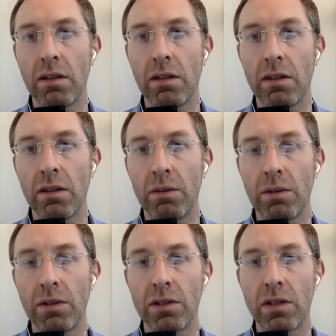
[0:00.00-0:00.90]
there
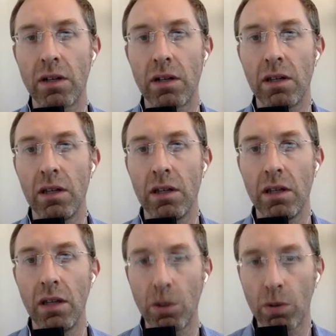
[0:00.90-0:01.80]
was
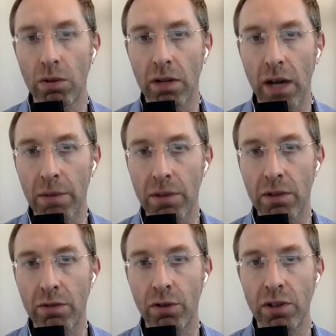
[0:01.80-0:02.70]
equal and opposite
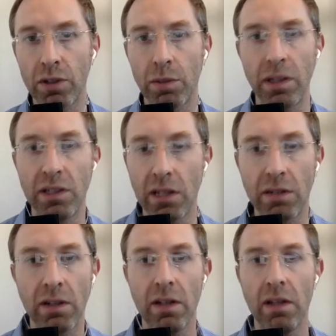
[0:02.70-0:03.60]
forces. But he's
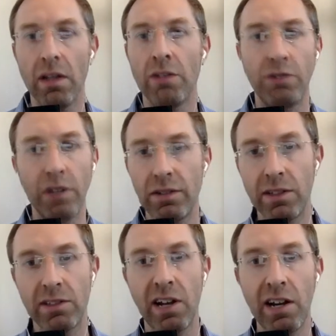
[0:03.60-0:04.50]
saying throughout the
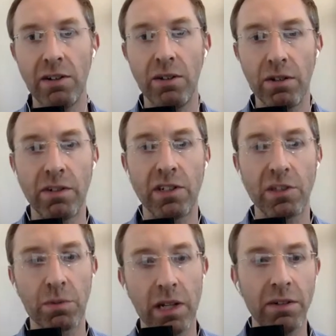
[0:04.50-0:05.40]
entire universe,
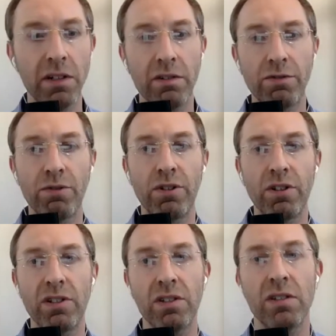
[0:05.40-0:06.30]
whenever a
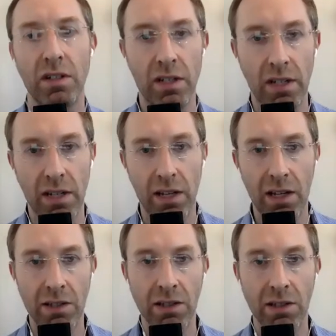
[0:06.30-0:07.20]
force
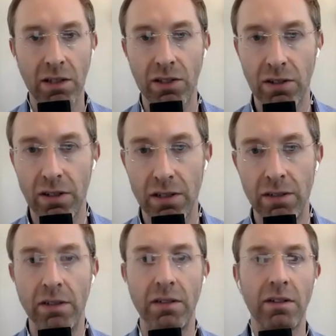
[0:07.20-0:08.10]
is exerted
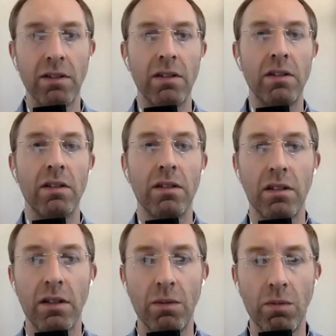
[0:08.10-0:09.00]

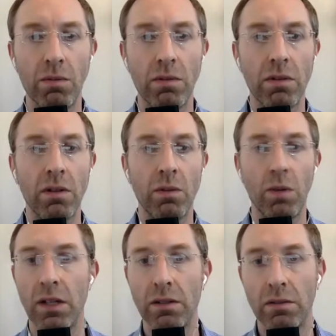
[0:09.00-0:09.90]
in
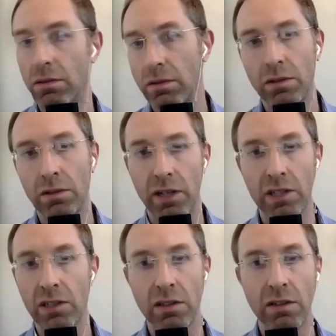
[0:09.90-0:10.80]
one
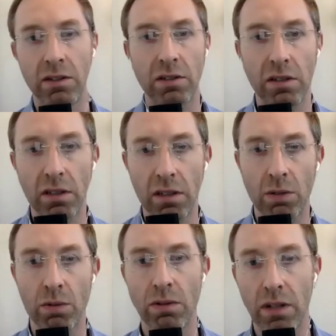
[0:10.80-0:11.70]
direction, there's an
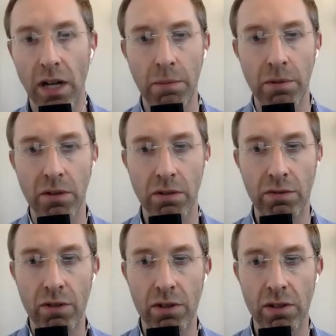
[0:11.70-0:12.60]
equal and opposite
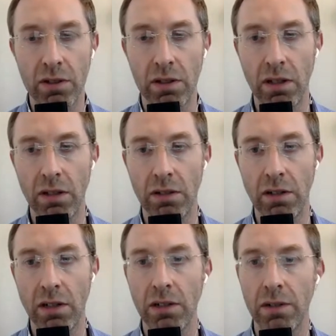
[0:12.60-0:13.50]
force in the other
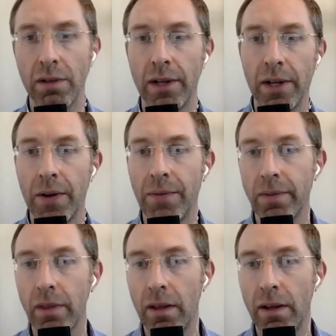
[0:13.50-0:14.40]
direction.
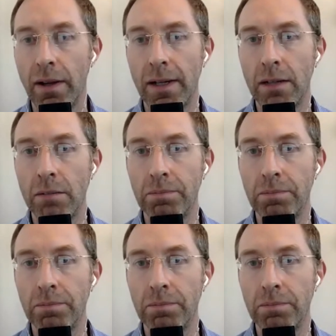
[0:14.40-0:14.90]
Um,